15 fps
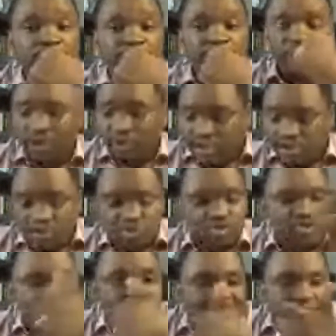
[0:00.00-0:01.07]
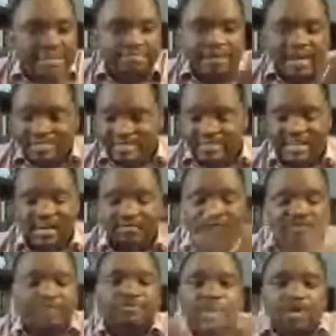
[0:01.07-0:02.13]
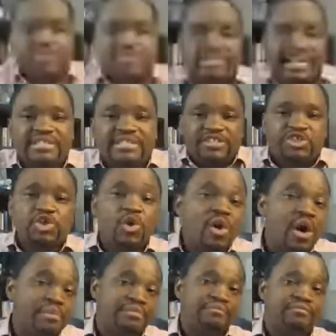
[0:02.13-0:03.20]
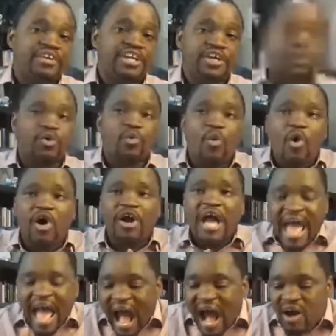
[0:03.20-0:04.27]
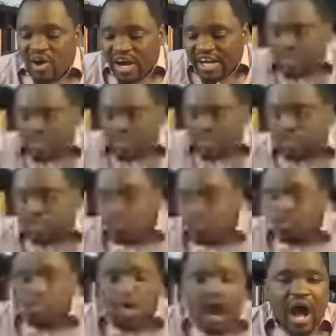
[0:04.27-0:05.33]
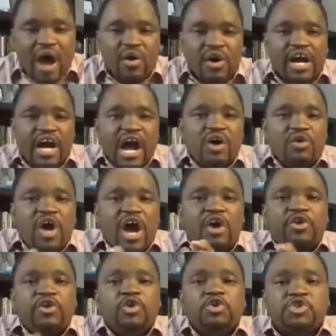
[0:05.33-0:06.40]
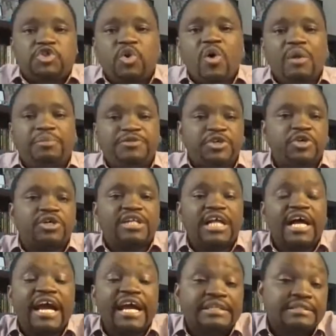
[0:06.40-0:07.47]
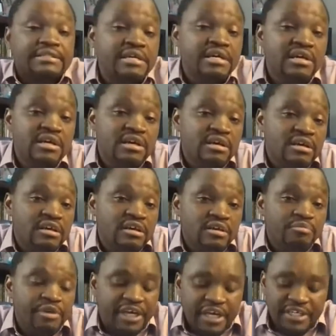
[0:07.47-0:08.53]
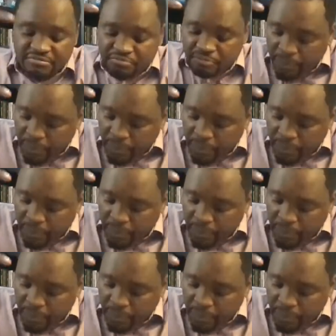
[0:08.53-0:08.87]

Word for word: So you can also write about stuff. I'm not saying show up in video. What? How are you? How how how do you show up to your clients? Because